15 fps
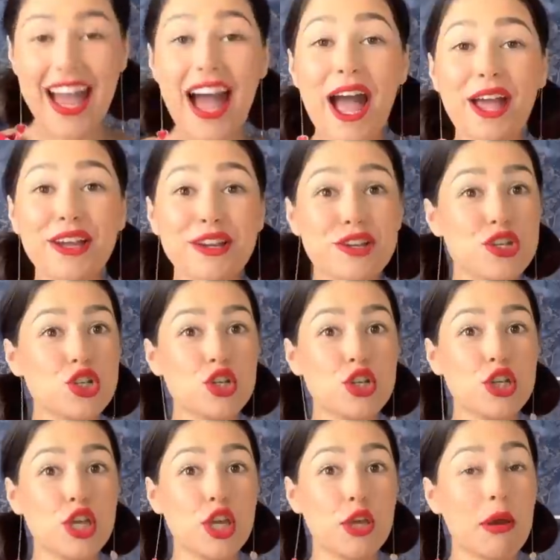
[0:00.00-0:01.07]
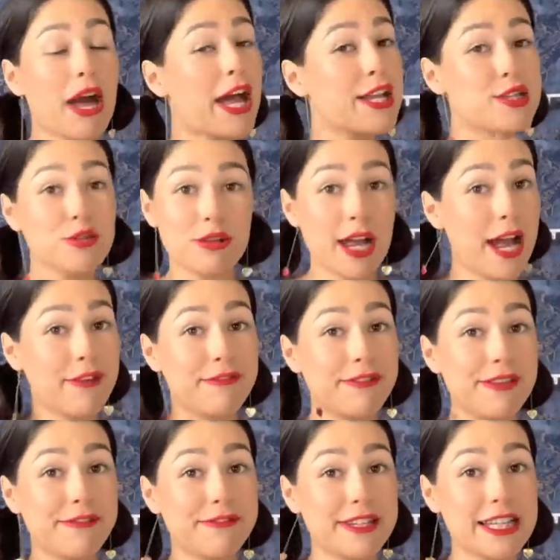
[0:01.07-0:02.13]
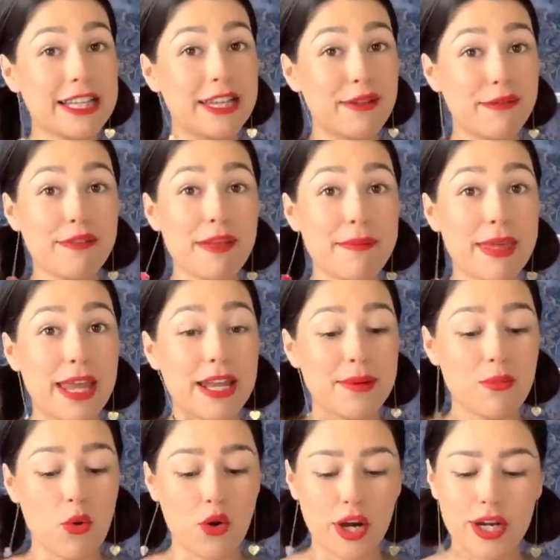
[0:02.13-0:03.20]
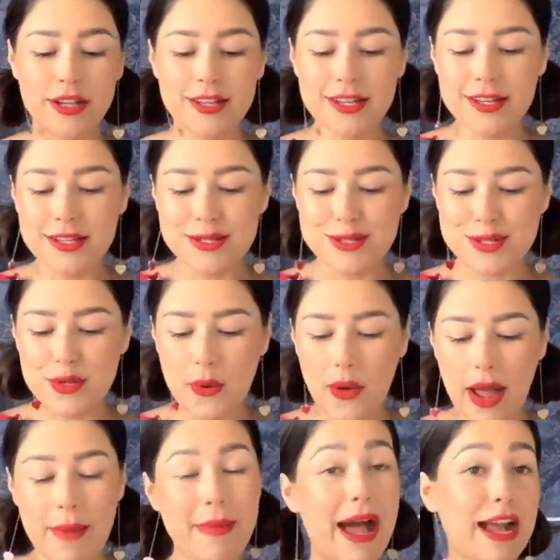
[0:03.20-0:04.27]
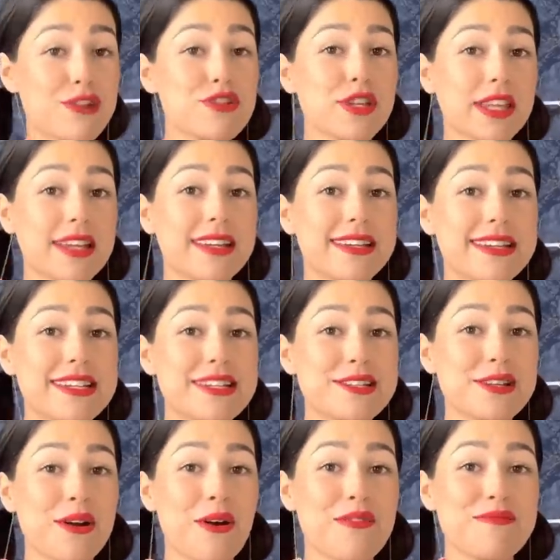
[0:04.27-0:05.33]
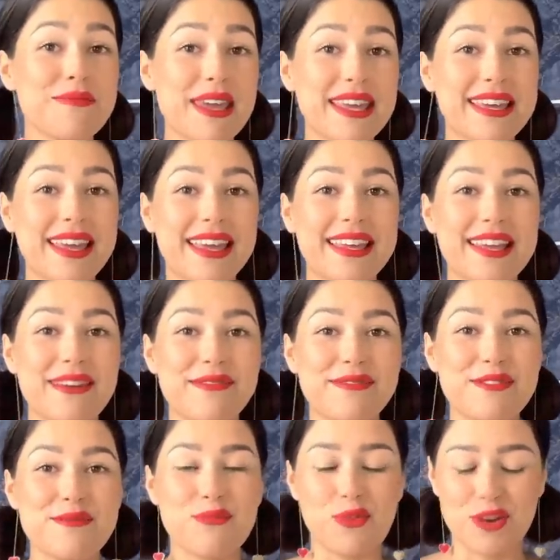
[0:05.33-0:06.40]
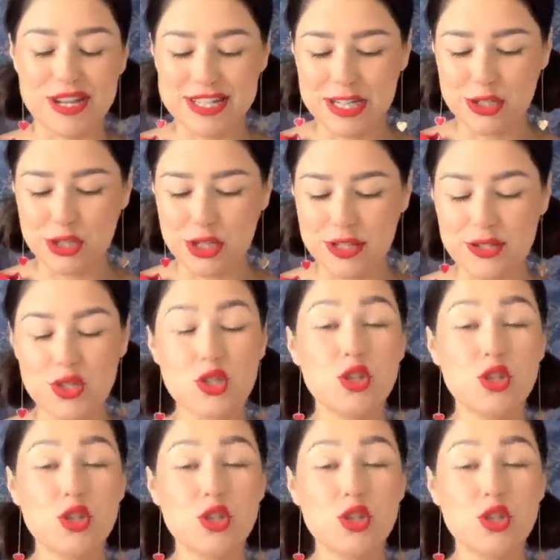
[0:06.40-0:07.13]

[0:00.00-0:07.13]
I can assure you I don't have 15 that fit me anymore, so I'm actually in need of making a few more additions